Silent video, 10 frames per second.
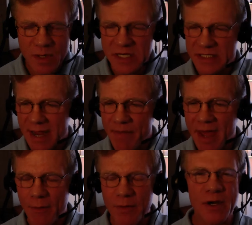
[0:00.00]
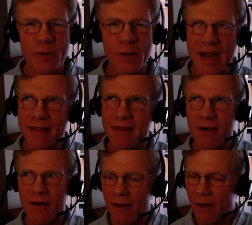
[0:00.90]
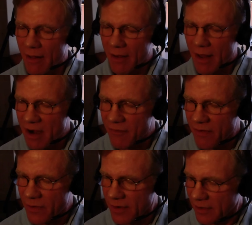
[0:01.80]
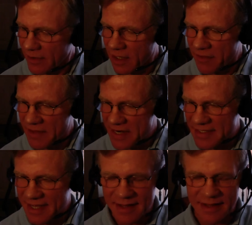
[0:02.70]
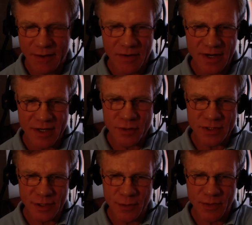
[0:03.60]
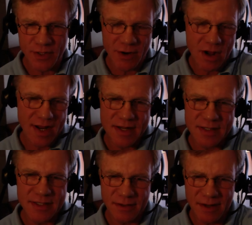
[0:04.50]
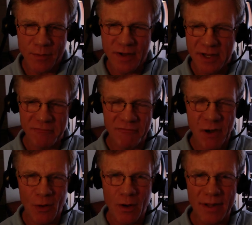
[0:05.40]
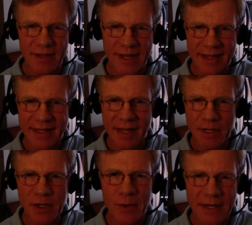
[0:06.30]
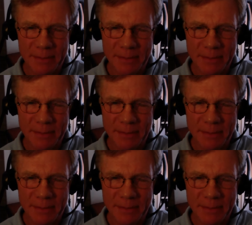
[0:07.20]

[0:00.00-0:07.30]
Sam. That would be great. There are a lot of other little things, I think, that would interest you and your audience, and we can follow up on that. That'd be great.